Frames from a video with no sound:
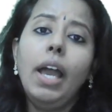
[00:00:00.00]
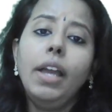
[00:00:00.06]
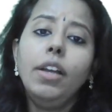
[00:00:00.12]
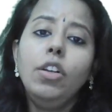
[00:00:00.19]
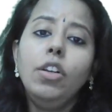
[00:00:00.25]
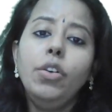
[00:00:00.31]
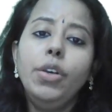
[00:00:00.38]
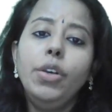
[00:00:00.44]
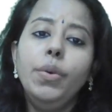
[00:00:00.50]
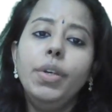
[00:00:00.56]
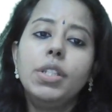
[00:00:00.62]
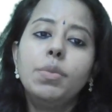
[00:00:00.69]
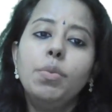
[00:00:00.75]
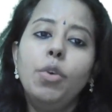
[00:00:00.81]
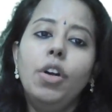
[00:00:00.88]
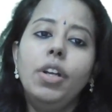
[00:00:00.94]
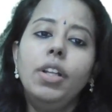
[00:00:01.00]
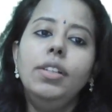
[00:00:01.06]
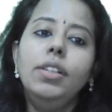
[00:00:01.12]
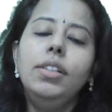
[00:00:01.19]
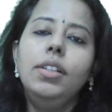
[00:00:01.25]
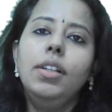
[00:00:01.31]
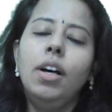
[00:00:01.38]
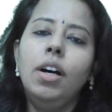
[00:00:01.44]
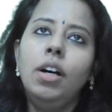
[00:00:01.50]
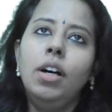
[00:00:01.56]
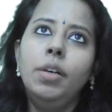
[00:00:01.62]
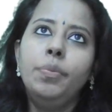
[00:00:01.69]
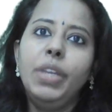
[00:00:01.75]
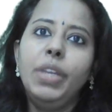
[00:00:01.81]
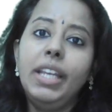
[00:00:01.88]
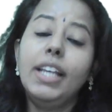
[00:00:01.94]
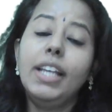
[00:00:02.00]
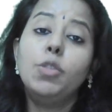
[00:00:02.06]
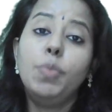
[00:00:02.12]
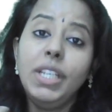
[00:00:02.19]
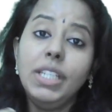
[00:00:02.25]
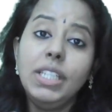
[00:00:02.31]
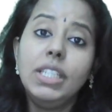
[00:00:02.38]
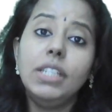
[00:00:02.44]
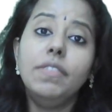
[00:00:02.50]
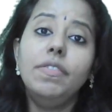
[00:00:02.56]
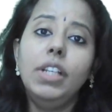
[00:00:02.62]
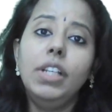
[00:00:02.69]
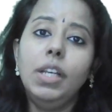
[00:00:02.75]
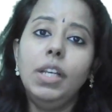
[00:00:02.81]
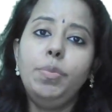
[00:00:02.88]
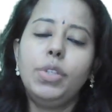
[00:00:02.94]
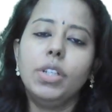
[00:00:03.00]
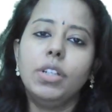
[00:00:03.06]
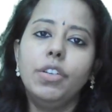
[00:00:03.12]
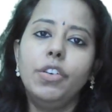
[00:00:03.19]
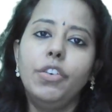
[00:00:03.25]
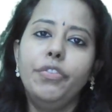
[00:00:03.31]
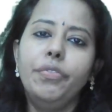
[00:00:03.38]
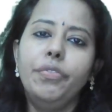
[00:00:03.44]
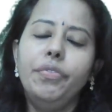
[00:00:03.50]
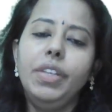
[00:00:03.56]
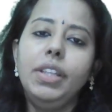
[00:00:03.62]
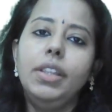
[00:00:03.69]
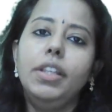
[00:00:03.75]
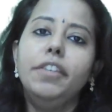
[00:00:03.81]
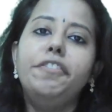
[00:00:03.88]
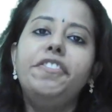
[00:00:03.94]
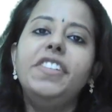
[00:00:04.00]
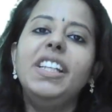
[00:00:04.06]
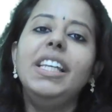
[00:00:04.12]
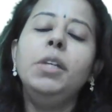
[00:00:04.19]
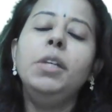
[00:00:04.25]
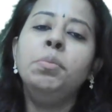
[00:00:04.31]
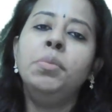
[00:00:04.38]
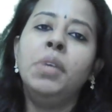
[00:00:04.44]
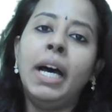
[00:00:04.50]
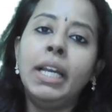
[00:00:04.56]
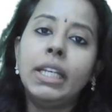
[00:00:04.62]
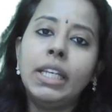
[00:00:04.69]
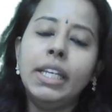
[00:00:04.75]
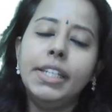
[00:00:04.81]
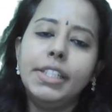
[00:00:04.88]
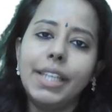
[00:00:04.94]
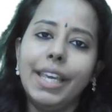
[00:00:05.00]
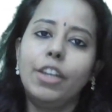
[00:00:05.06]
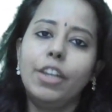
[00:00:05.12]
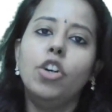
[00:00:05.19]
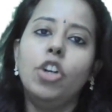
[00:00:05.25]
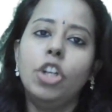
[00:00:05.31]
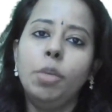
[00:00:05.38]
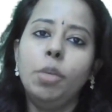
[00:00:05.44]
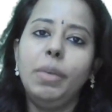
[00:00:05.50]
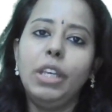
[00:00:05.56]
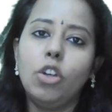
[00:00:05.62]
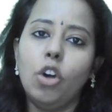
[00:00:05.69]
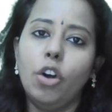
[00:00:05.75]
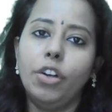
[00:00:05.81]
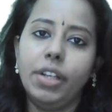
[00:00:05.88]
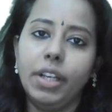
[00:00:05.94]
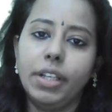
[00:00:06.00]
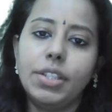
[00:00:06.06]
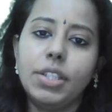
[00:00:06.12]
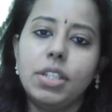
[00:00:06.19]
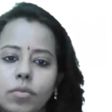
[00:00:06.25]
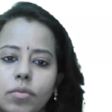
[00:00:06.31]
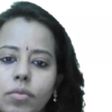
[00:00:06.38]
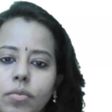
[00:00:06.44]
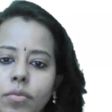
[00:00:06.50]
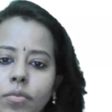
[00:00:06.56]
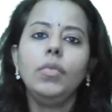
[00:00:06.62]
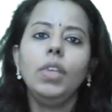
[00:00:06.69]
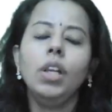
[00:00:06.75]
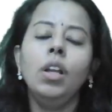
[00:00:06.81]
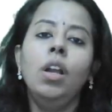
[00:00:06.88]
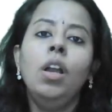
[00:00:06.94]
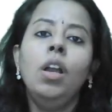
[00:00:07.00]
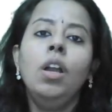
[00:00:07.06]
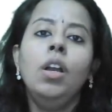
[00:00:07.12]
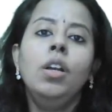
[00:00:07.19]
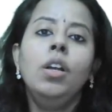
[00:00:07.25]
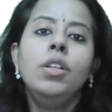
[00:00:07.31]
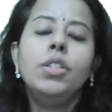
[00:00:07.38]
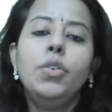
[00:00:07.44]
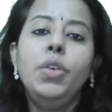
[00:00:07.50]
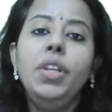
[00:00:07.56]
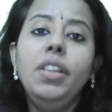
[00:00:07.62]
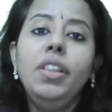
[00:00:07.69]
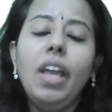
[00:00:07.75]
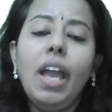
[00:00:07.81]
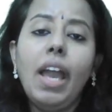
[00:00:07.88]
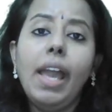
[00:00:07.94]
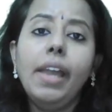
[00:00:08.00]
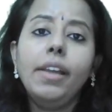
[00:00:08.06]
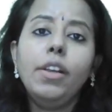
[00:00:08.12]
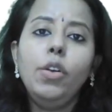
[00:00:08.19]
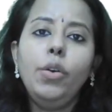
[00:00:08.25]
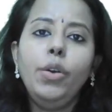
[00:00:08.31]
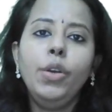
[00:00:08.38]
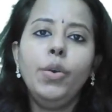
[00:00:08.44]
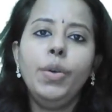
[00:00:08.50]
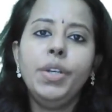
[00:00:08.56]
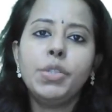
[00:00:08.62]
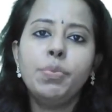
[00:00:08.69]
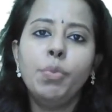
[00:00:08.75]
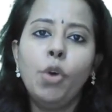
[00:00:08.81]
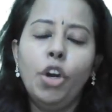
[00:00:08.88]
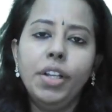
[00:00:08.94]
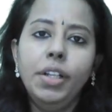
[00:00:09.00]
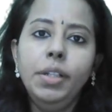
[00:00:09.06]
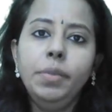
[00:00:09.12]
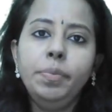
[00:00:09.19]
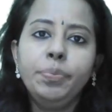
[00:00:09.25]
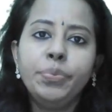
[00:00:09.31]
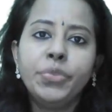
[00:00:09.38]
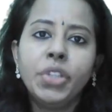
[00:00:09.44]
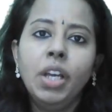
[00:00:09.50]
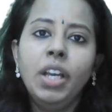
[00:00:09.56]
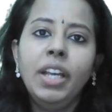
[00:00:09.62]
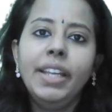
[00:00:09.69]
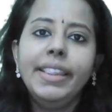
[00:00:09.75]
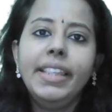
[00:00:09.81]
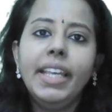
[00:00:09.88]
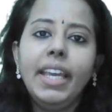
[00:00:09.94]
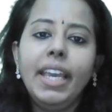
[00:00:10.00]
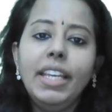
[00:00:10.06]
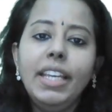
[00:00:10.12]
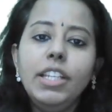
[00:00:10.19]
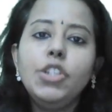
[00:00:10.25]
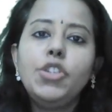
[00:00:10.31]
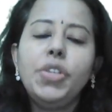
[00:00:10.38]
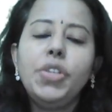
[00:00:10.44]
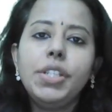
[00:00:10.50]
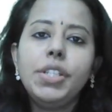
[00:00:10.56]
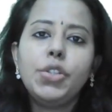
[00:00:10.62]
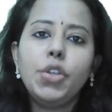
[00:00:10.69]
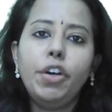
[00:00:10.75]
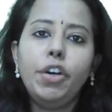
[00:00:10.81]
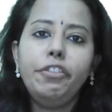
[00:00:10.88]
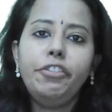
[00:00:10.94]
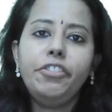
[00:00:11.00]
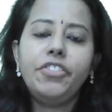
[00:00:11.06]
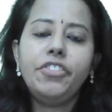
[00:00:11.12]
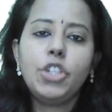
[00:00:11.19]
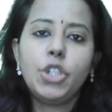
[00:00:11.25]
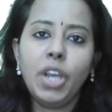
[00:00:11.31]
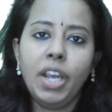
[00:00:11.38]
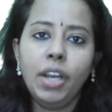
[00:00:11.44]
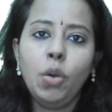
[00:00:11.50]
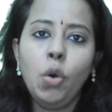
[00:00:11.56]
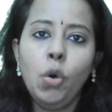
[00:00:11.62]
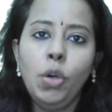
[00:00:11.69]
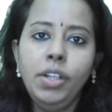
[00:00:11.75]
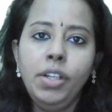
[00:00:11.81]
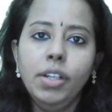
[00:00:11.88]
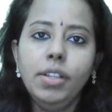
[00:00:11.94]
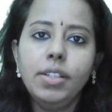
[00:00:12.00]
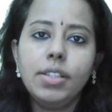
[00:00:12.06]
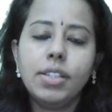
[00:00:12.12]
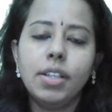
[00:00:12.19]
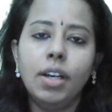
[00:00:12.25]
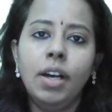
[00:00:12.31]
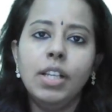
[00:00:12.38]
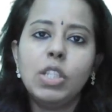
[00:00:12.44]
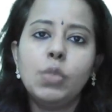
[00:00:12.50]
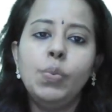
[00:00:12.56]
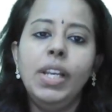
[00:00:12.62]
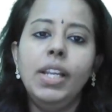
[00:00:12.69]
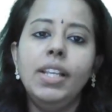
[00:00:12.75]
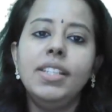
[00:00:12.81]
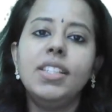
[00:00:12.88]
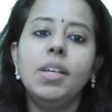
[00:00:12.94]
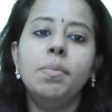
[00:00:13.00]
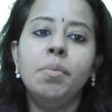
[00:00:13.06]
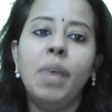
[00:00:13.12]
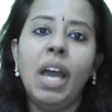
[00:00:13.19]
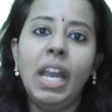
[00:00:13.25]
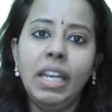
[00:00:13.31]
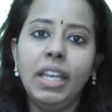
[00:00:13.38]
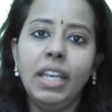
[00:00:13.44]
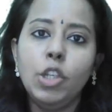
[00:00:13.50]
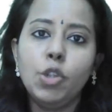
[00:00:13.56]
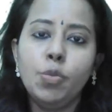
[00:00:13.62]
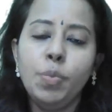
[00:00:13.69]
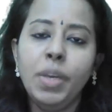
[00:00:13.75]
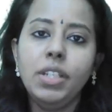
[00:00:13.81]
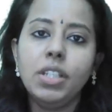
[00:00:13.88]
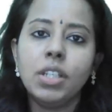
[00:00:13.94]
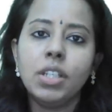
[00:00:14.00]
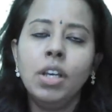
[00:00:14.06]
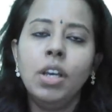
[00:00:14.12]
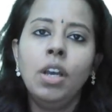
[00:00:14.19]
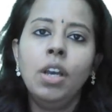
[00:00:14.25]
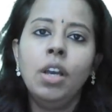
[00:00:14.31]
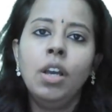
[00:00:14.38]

Anglo-US model, it has been developed with the free market economy context. So in the Anglo-US model, the interests of shareholders as well as the management